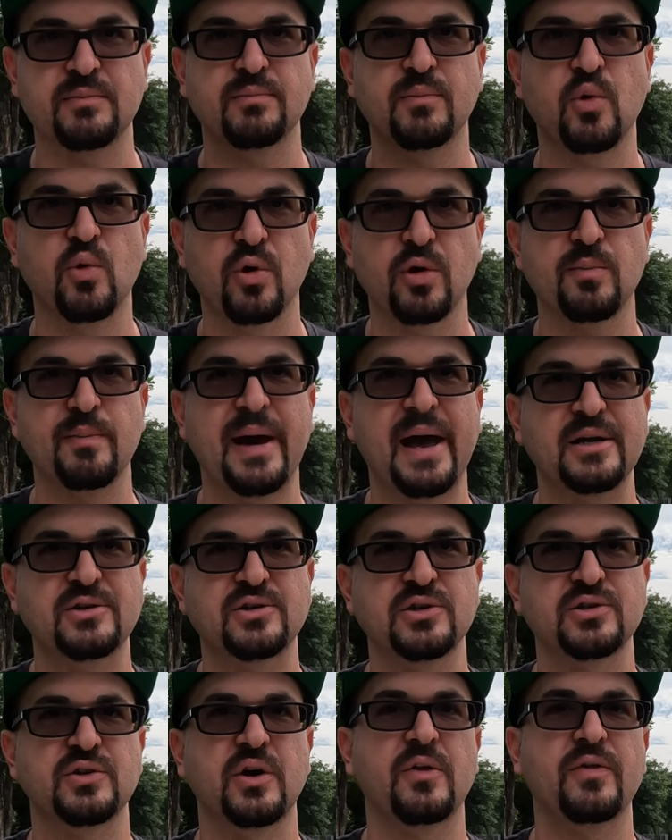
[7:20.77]
more
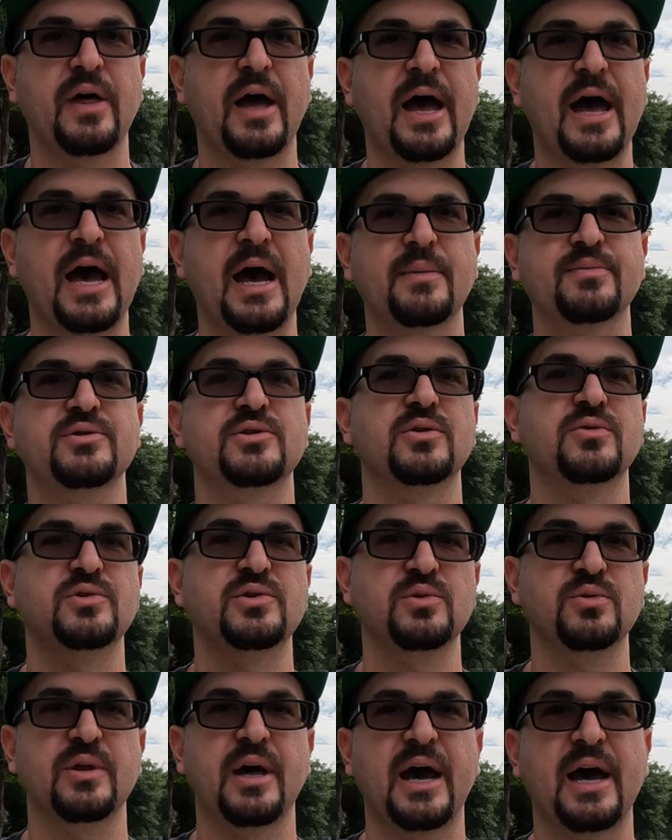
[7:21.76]
matches on the app, so
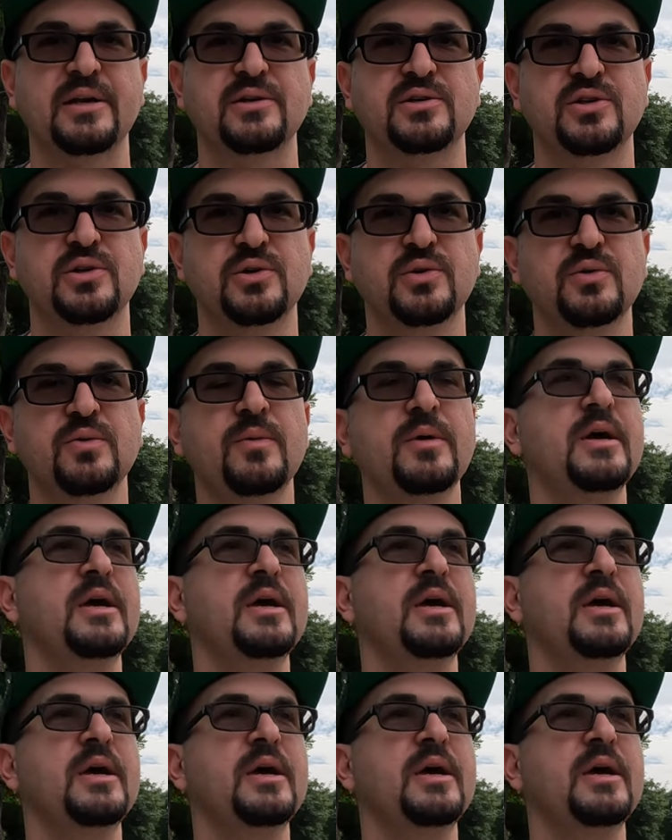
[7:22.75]
do that too.